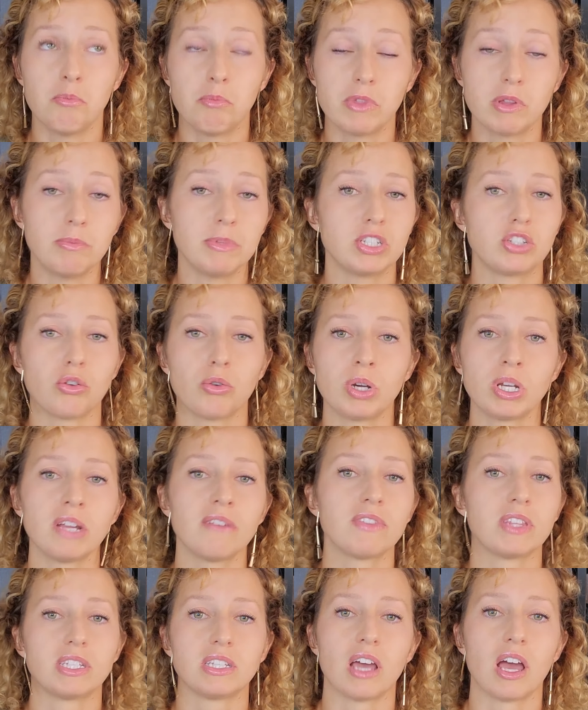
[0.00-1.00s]
the majority
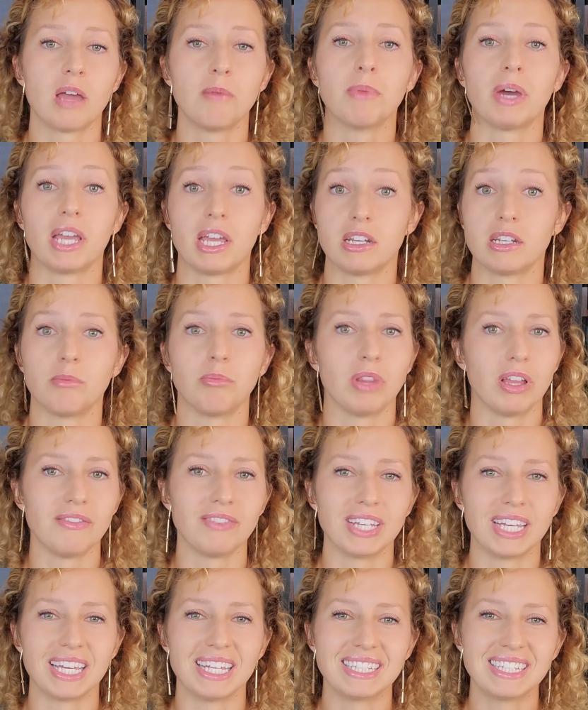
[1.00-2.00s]
of the time I end up
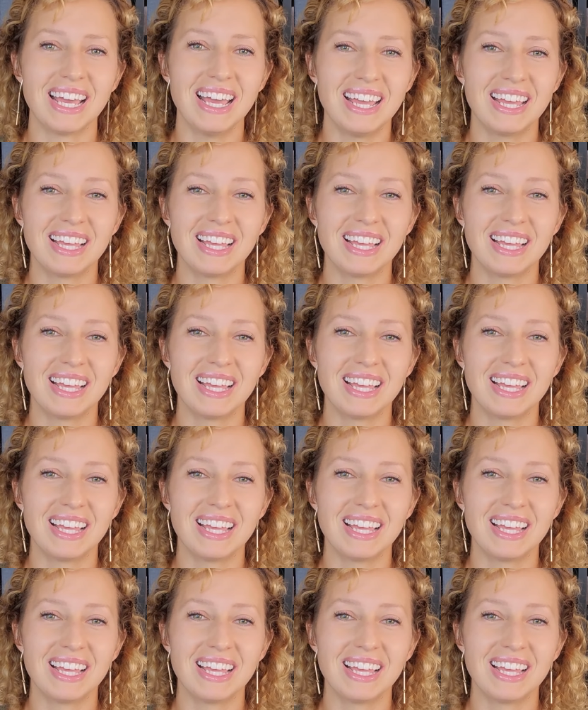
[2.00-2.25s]
loving it.